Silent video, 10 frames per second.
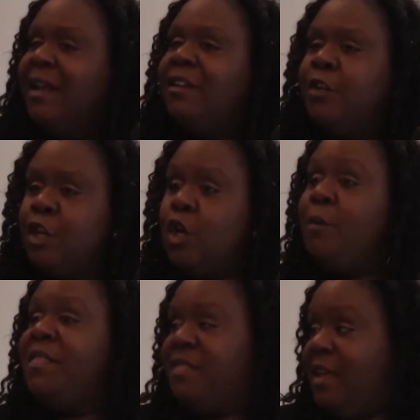
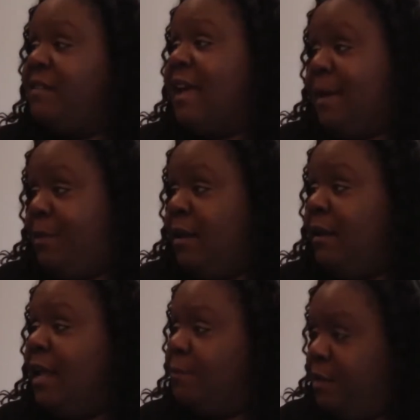human things
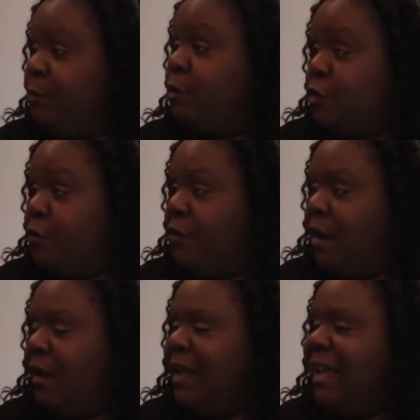happen and people do
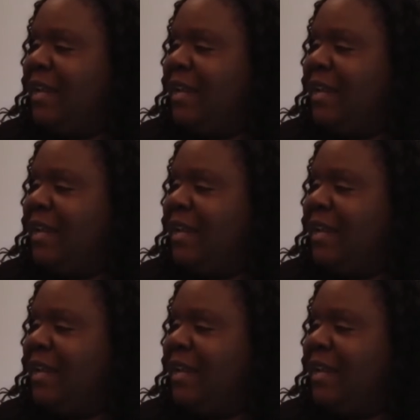fall,